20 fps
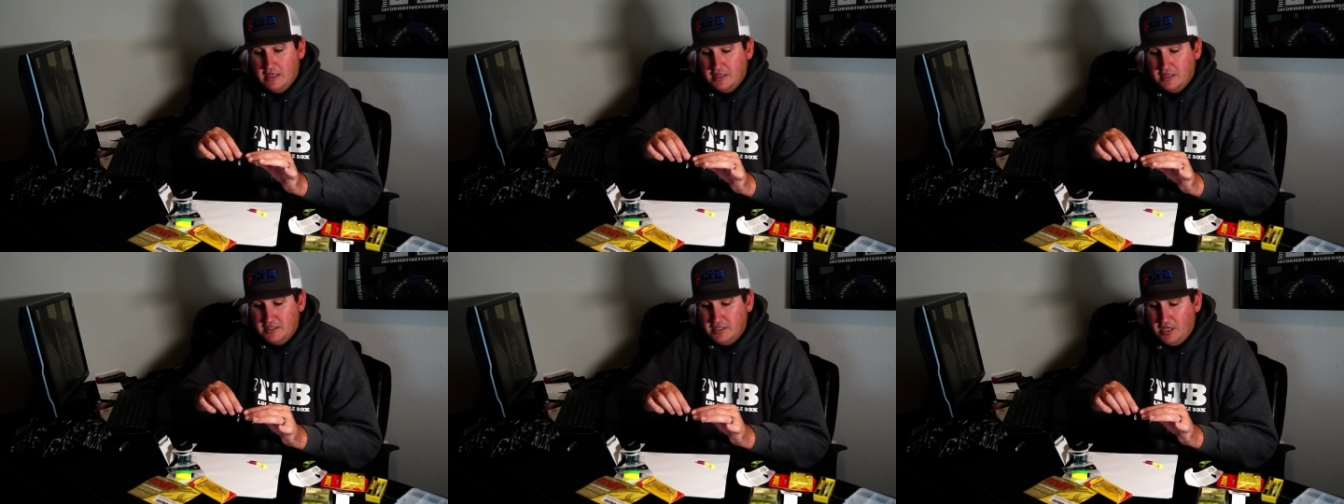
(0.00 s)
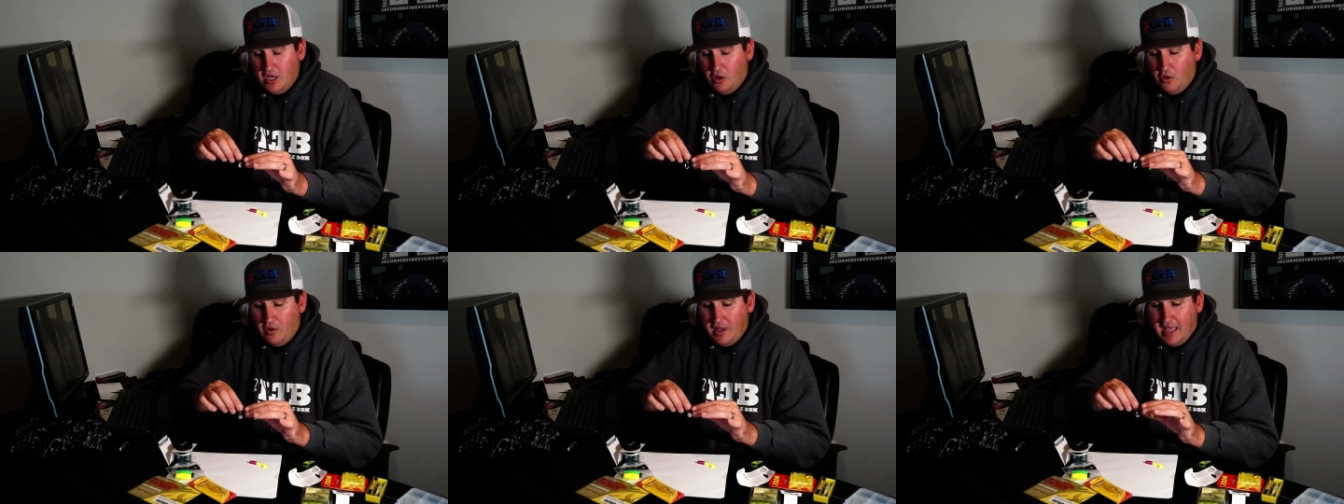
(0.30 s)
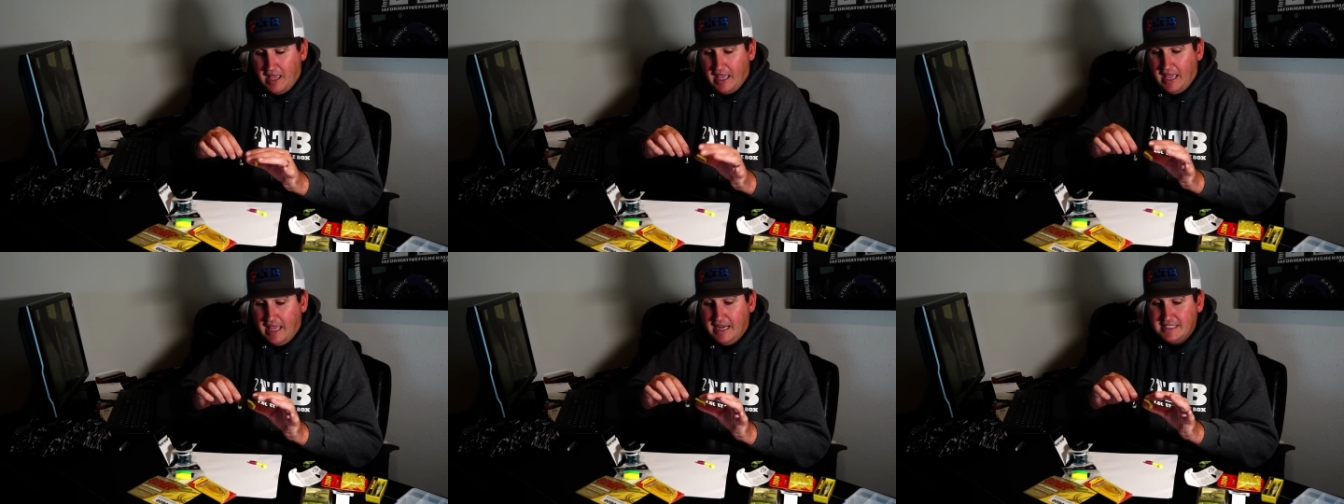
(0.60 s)

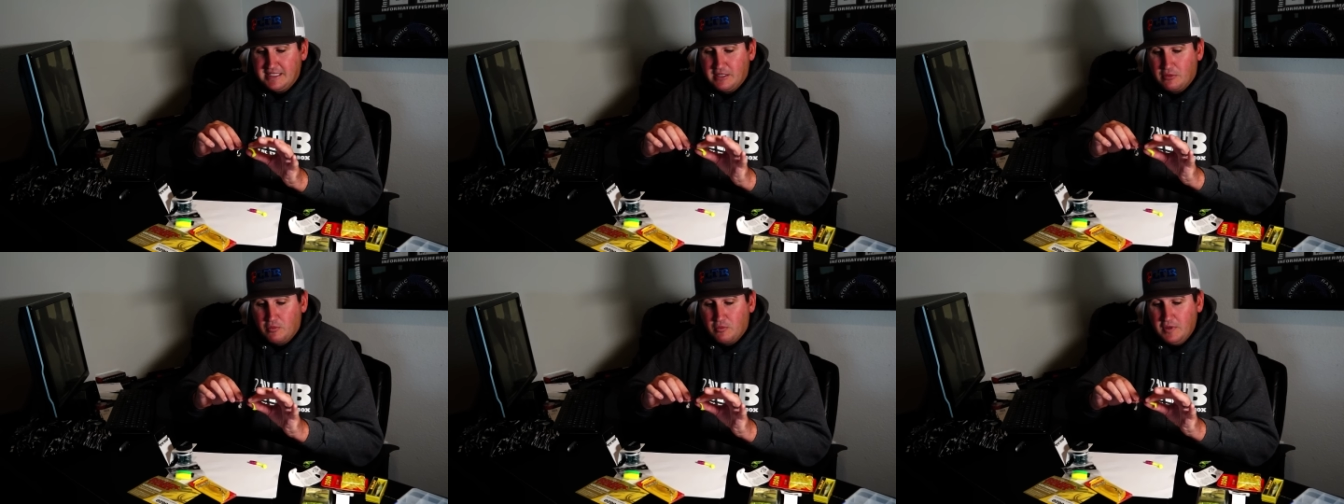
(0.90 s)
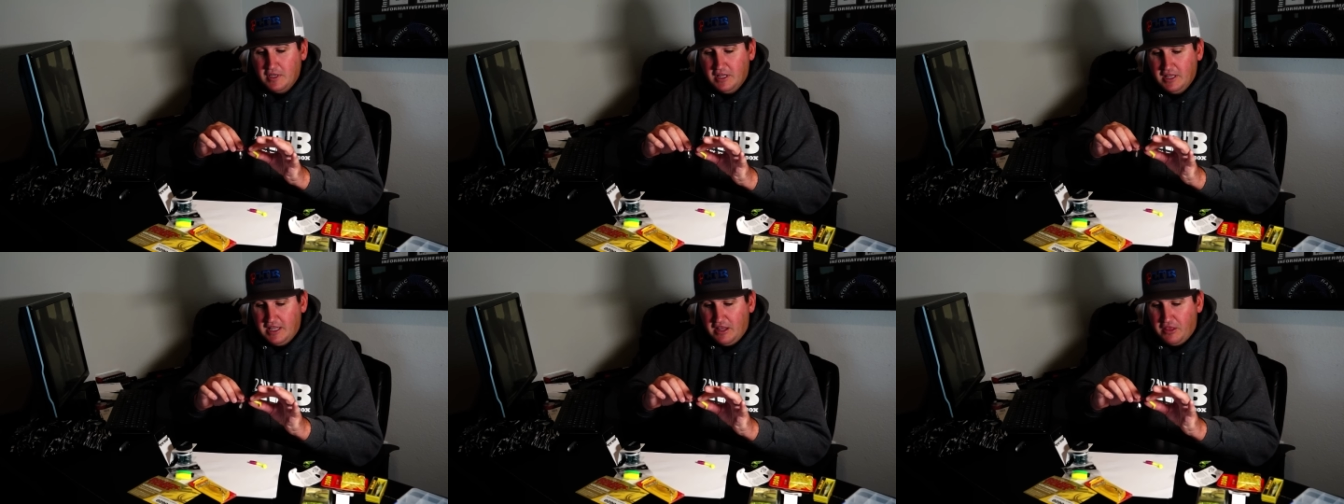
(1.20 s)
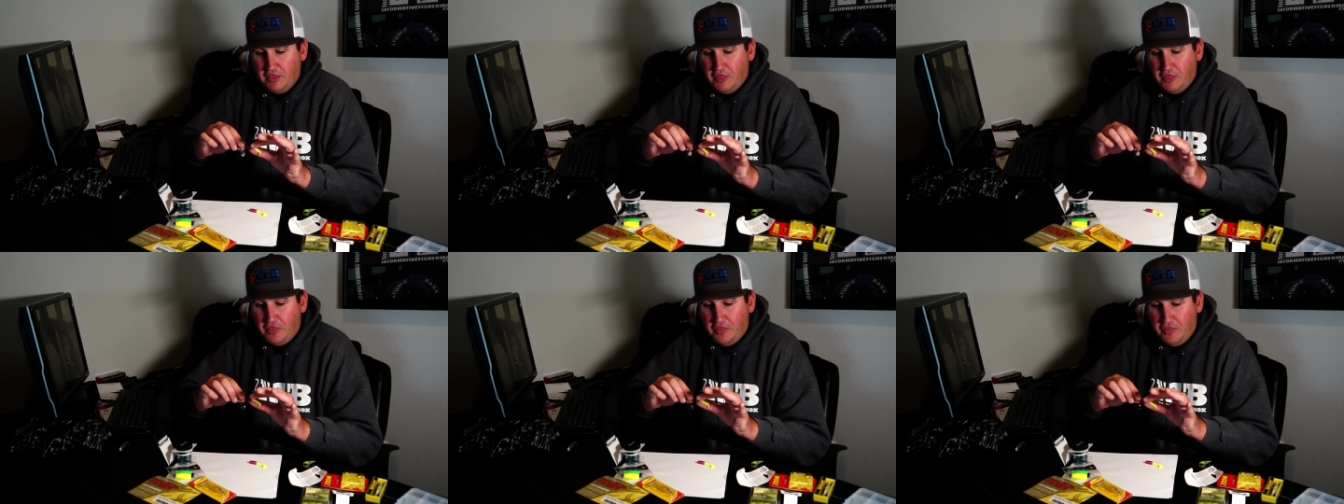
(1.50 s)
So, and it's a really
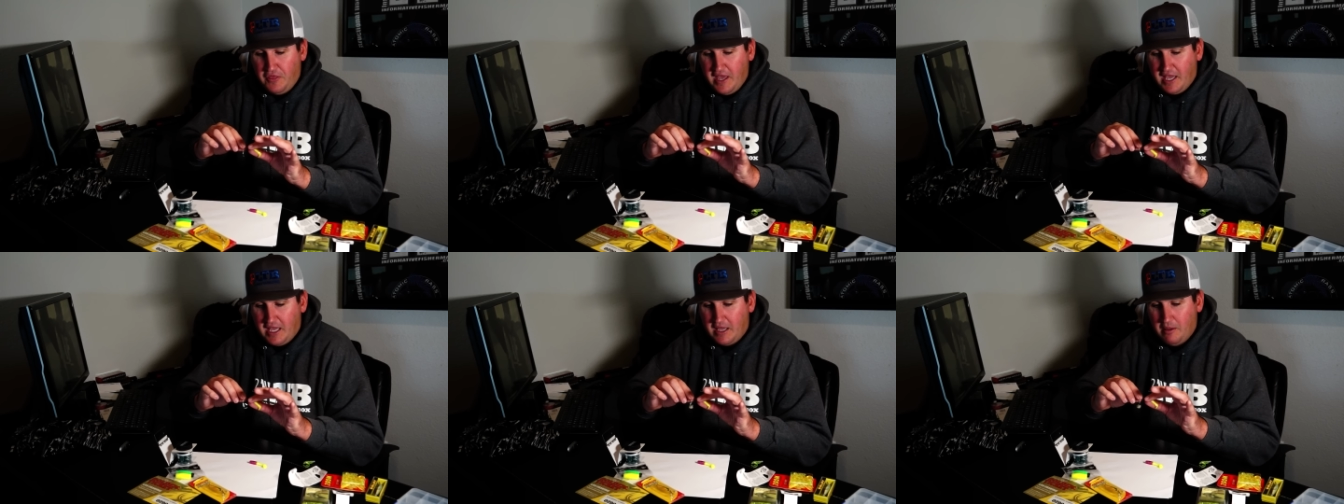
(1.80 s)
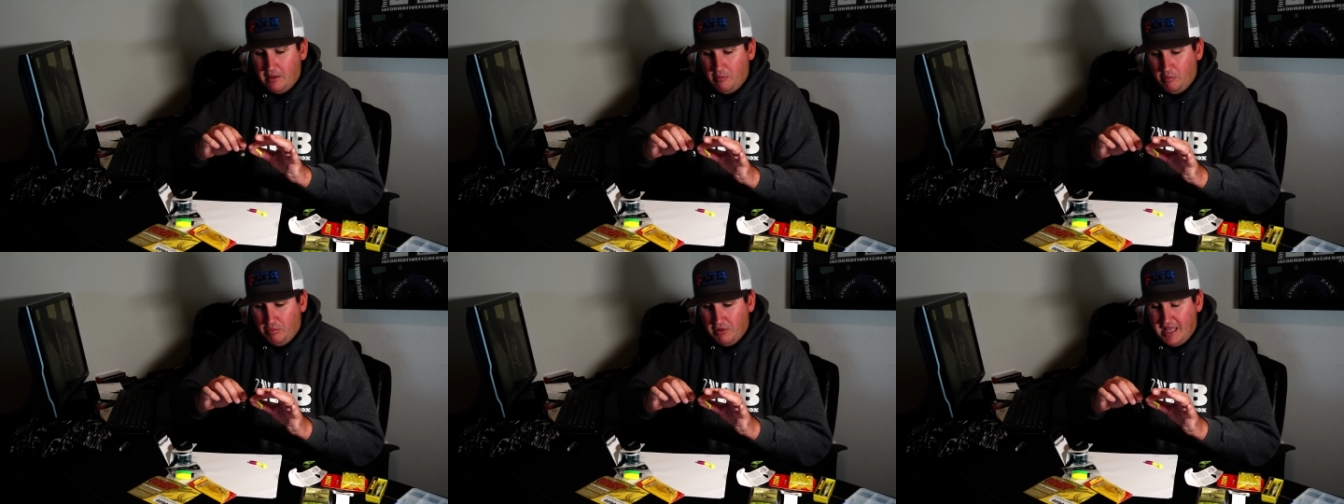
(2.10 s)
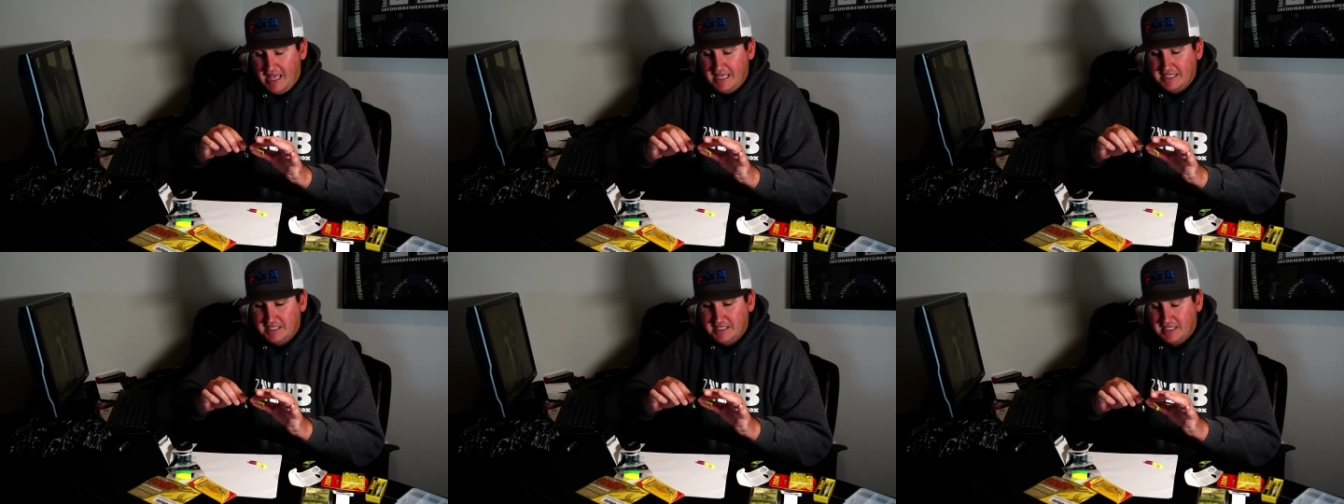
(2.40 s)
thick
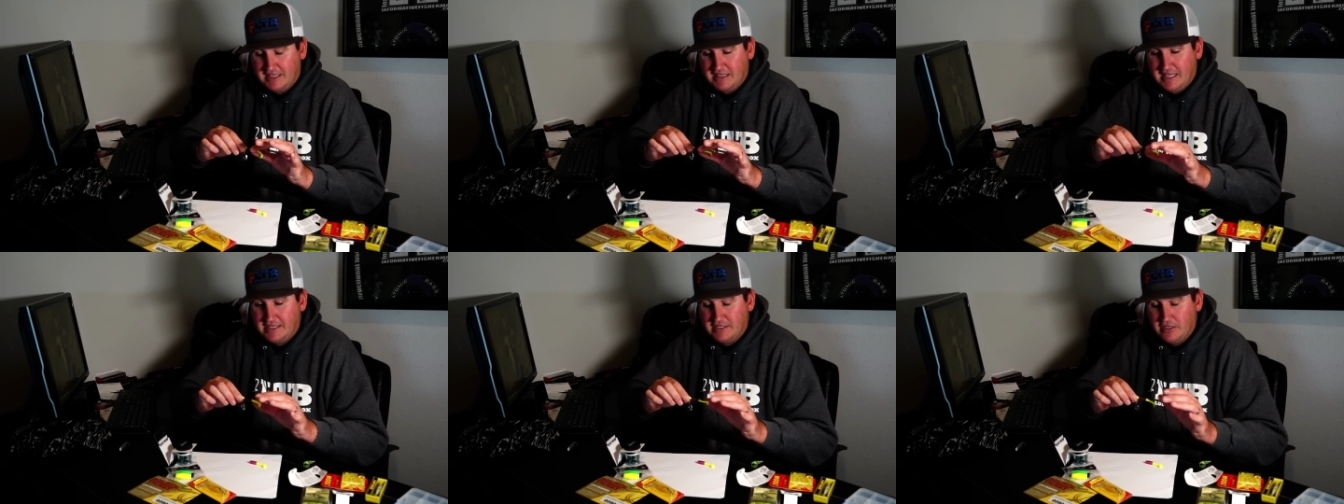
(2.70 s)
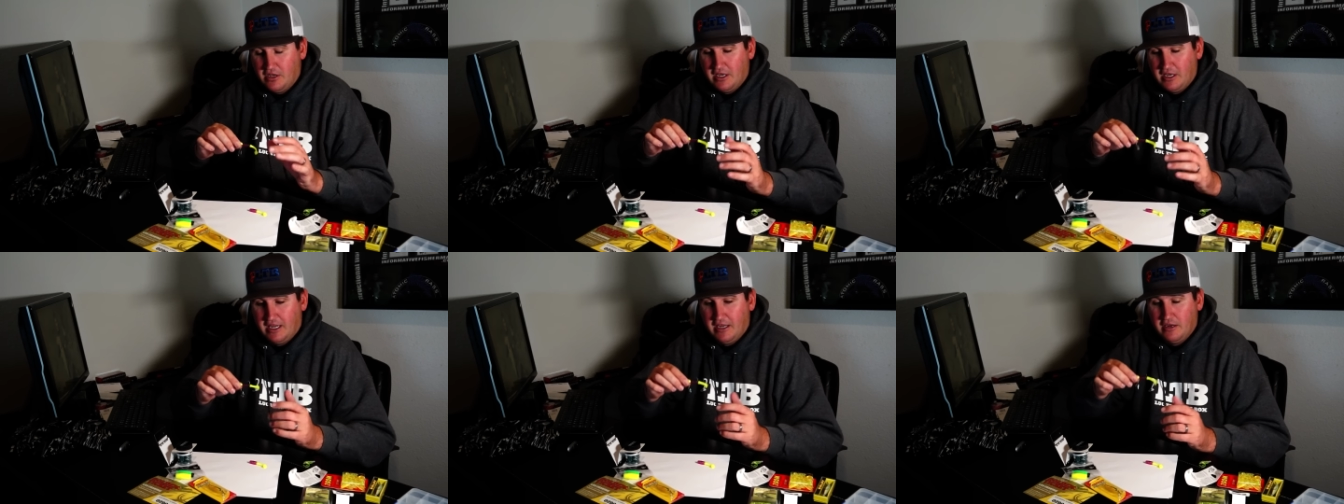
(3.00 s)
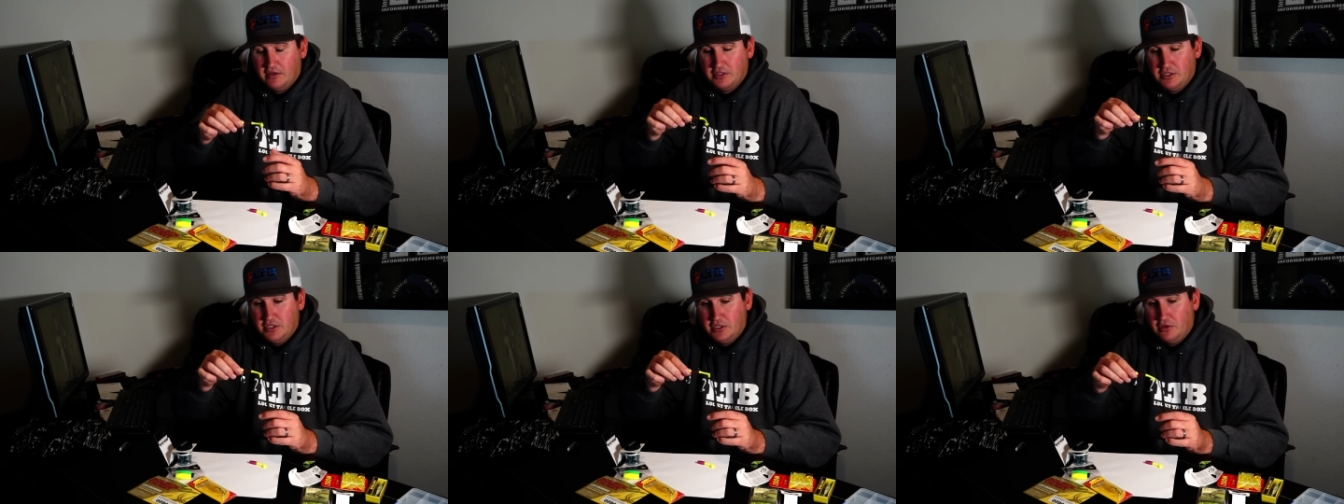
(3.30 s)
plastic that's on
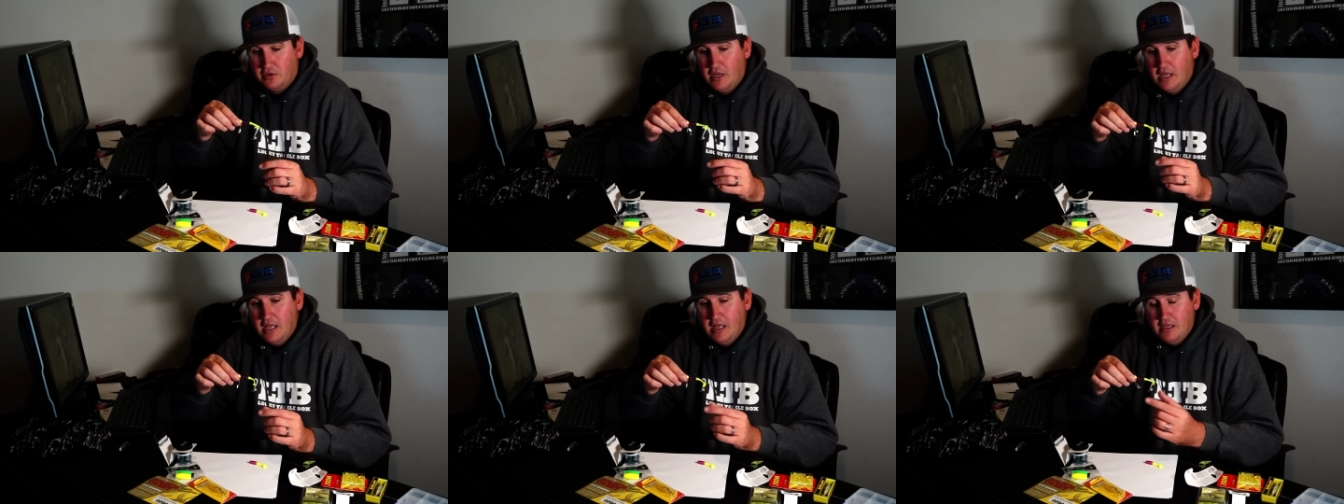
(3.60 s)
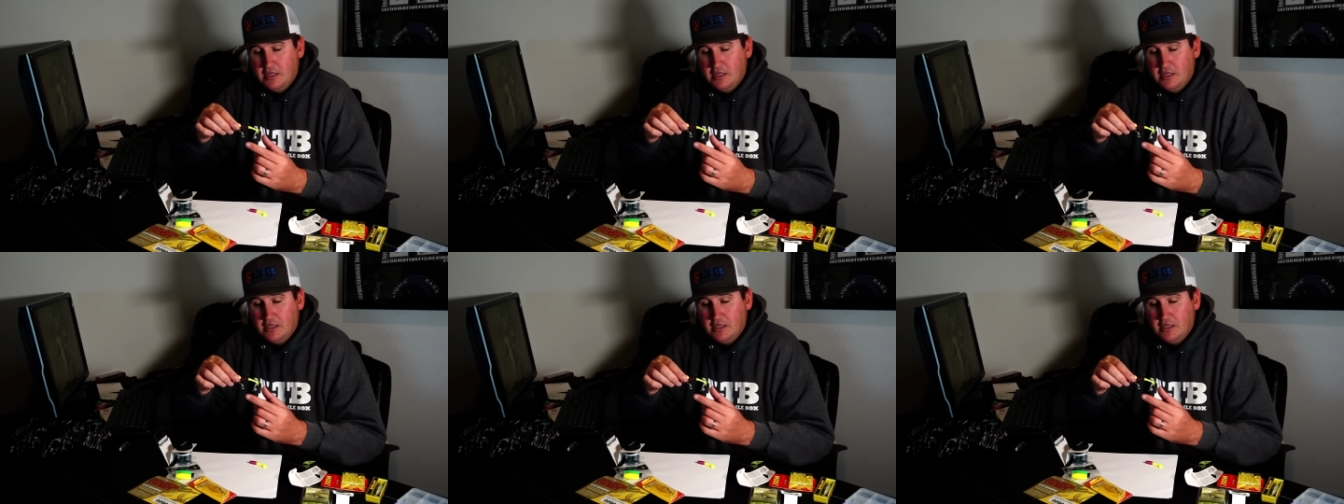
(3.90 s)
here too.